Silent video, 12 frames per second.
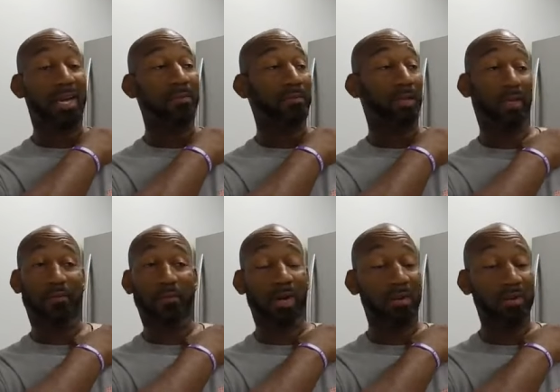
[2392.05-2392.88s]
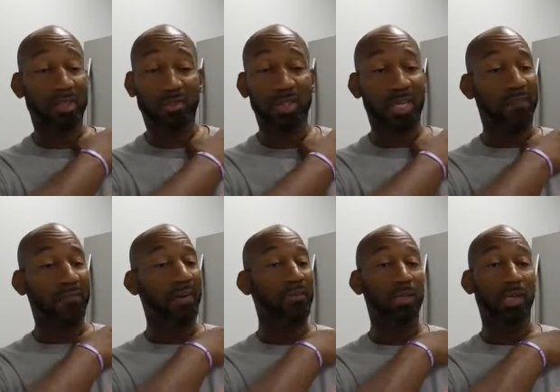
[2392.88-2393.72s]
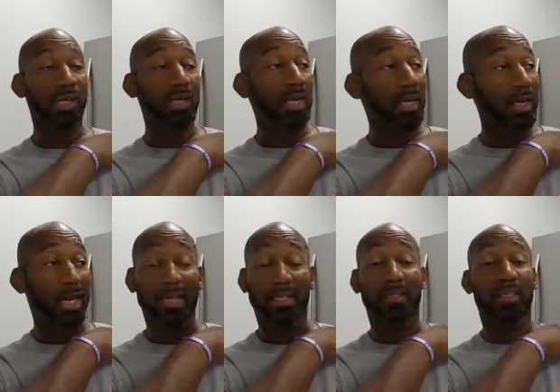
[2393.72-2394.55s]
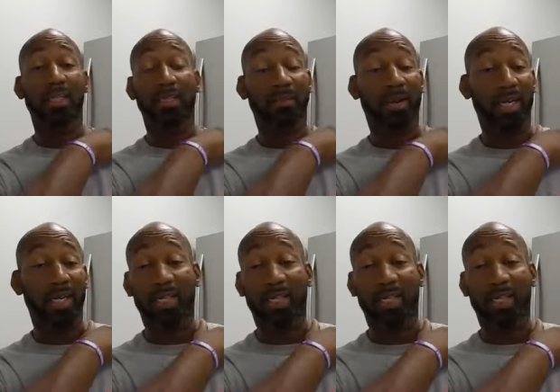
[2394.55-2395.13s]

I, even when I was in the streets, I've never had to kill anybody.